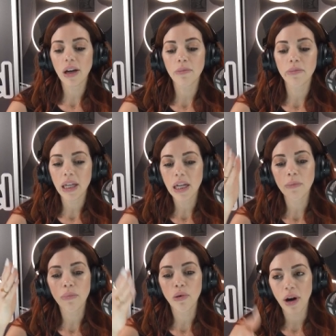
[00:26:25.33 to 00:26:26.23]
on
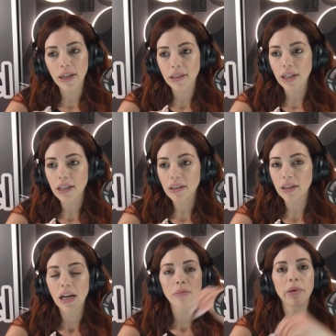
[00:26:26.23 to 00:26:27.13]
being present
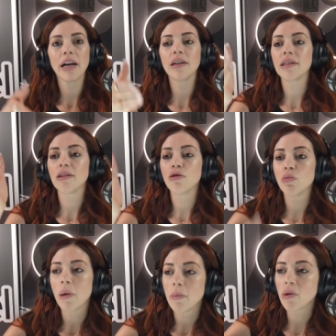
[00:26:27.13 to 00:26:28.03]
because those
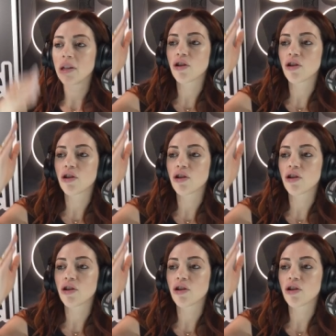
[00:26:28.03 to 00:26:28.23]
memories